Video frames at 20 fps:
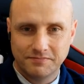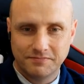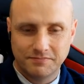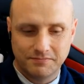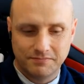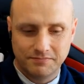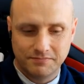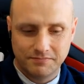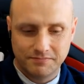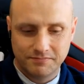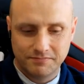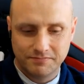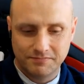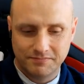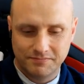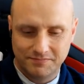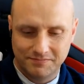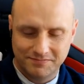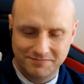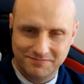
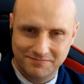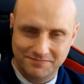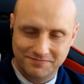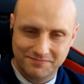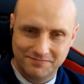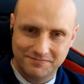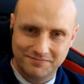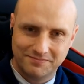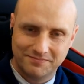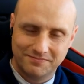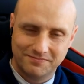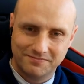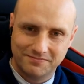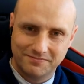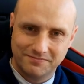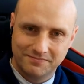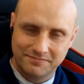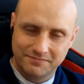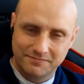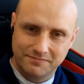
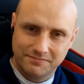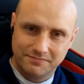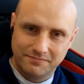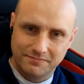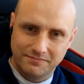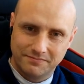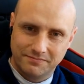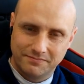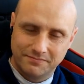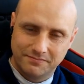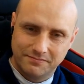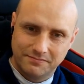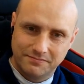No words are spoken by the person on screen.